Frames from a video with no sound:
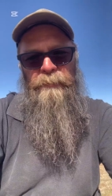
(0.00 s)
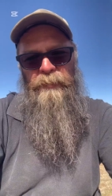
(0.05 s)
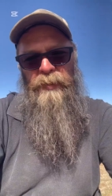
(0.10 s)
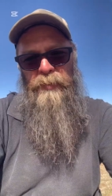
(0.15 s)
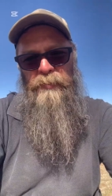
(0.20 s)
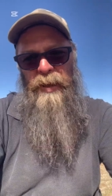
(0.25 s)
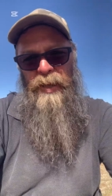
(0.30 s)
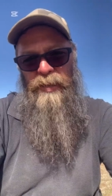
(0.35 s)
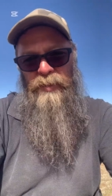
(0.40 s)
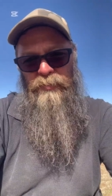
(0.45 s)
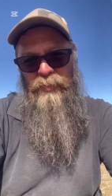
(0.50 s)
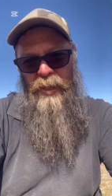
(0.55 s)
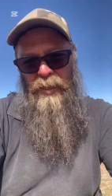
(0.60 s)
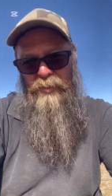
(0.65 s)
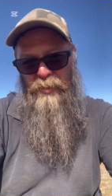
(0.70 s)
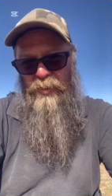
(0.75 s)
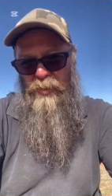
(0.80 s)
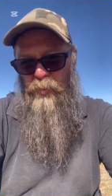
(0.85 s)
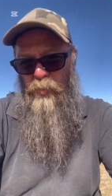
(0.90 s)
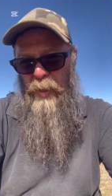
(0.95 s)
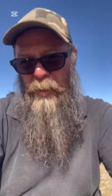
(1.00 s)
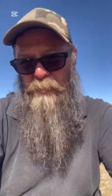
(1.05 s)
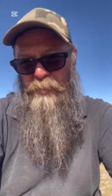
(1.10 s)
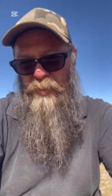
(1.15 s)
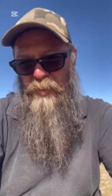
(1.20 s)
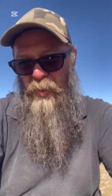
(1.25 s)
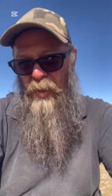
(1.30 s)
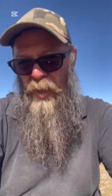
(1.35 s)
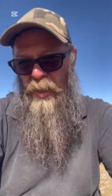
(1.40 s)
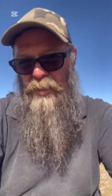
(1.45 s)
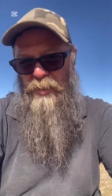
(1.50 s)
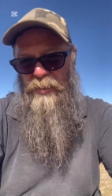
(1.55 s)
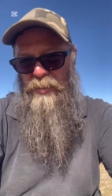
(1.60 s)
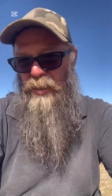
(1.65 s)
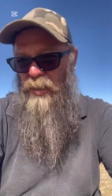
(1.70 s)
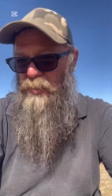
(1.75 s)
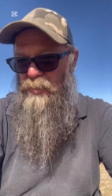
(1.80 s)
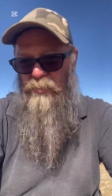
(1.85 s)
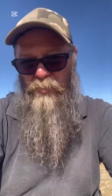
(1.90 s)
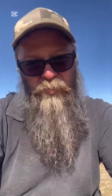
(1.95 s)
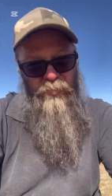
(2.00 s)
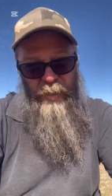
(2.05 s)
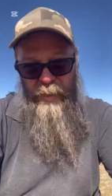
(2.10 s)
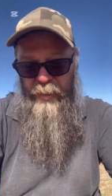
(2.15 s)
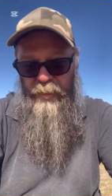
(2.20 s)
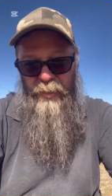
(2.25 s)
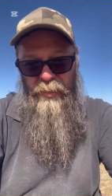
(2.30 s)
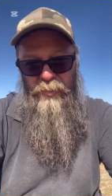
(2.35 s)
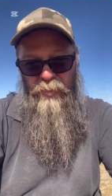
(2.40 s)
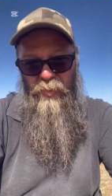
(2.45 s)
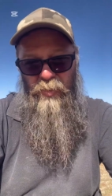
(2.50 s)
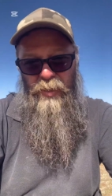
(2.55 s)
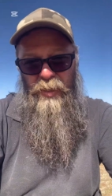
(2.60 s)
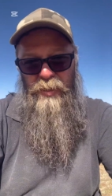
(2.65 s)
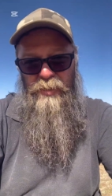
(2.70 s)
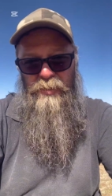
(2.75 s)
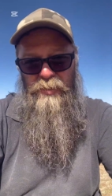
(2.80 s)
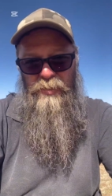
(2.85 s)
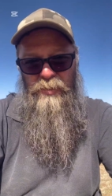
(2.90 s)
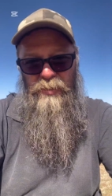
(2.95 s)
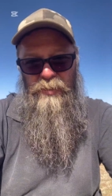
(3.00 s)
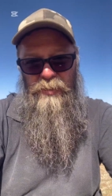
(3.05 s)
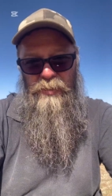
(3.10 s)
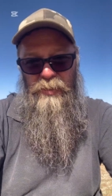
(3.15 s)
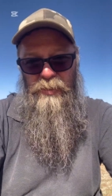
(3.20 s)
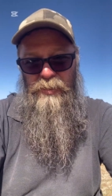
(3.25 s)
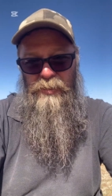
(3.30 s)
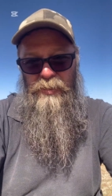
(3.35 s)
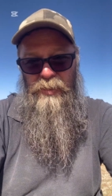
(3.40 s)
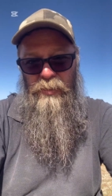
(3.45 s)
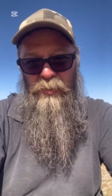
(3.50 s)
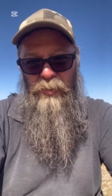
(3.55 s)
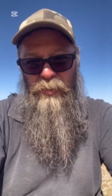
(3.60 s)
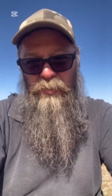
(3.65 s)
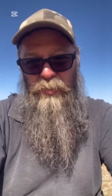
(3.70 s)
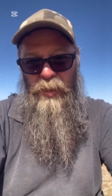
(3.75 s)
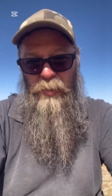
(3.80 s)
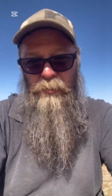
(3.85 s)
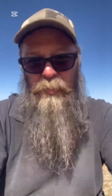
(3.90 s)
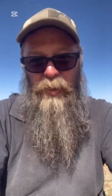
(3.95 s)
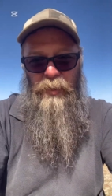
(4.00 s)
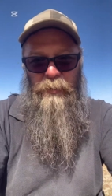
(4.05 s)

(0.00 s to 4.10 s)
the manufacturer's website doesn't recognize the serial number